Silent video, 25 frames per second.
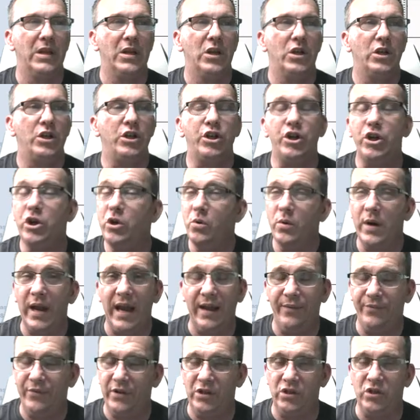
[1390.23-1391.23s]
you
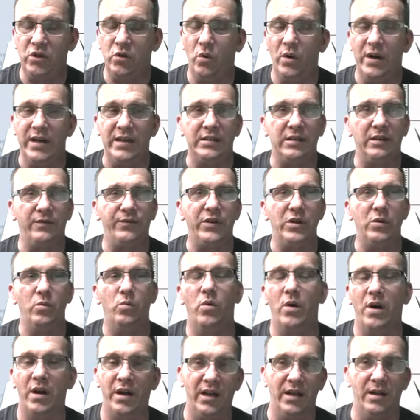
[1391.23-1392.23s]
have the choice if you
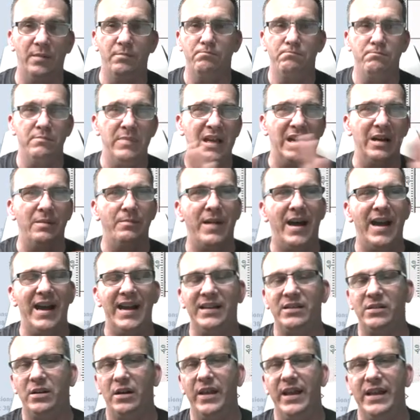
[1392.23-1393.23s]
want to minimize
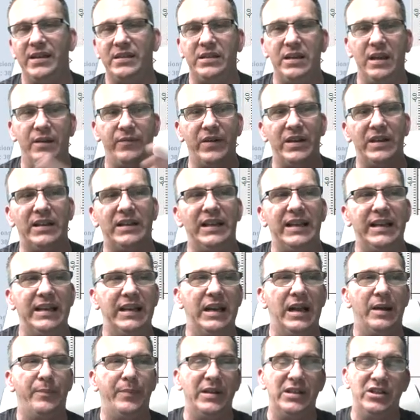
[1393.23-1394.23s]
all that stuff and clean it
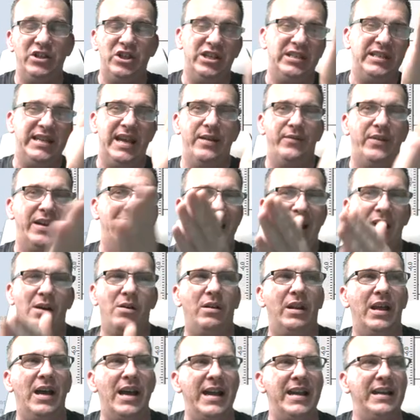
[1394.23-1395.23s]
up and just have an
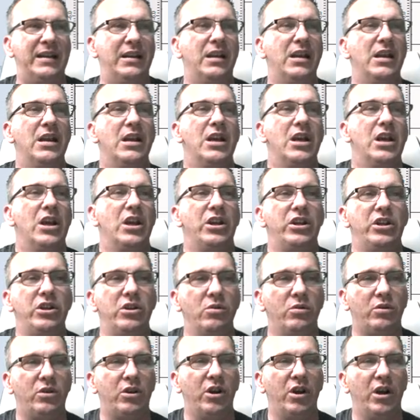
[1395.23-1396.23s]
outline. You
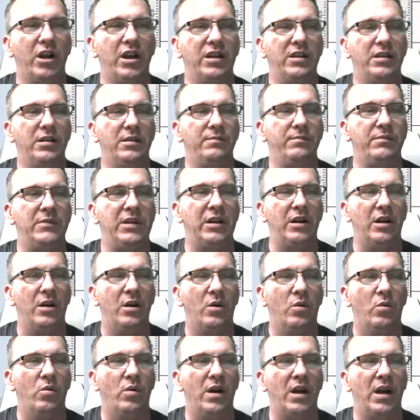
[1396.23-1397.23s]
could, you
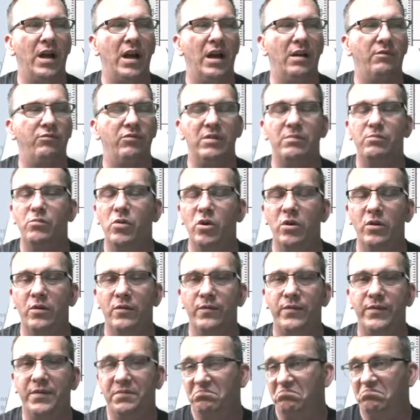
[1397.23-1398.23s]
know,
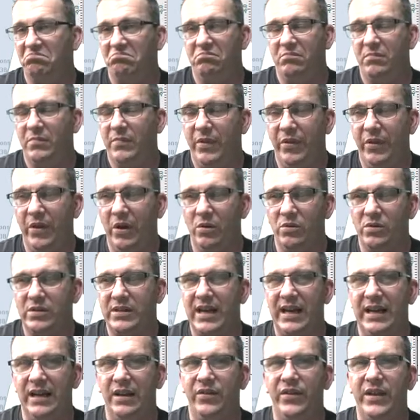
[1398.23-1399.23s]
remove those
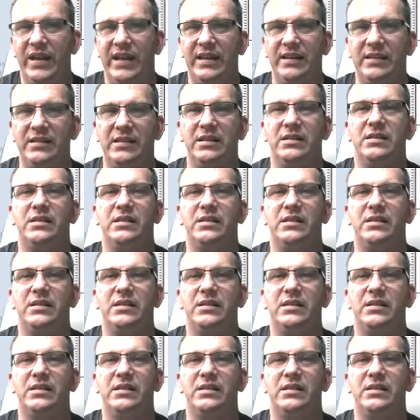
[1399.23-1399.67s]
kind of things and